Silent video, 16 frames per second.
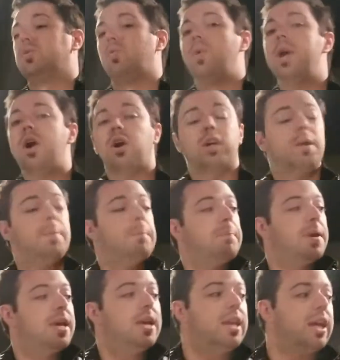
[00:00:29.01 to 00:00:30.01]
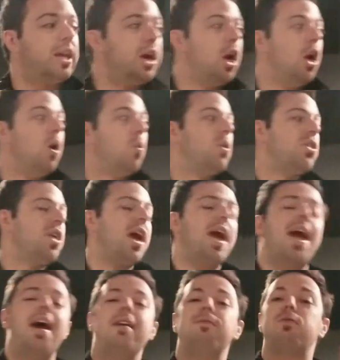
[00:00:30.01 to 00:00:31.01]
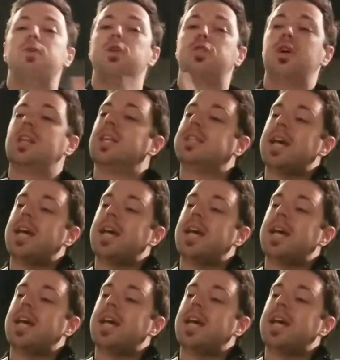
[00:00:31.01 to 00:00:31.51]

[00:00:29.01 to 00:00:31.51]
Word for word: we are competing with everything that's